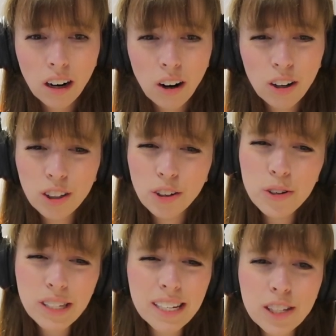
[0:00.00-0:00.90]

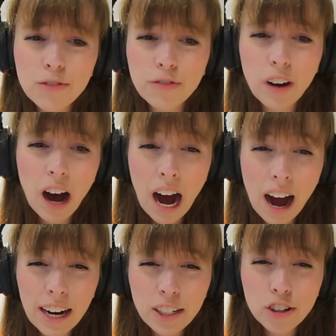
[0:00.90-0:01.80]
Oh, Luce, it's
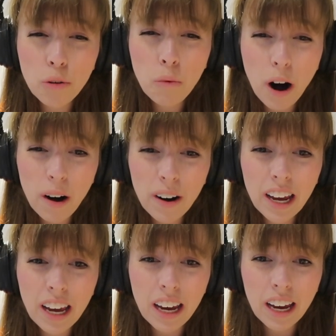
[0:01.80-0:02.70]
fine. Don't
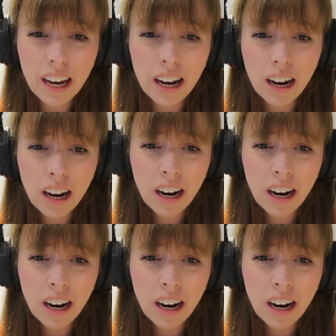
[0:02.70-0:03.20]
worry.